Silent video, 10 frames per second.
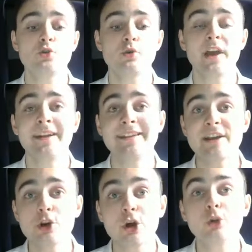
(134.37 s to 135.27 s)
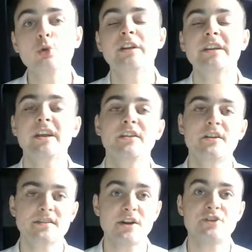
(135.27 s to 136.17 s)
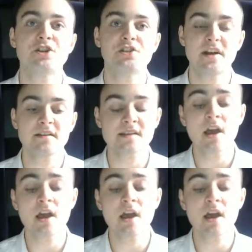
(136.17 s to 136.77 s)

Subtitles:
to get it included in their search index.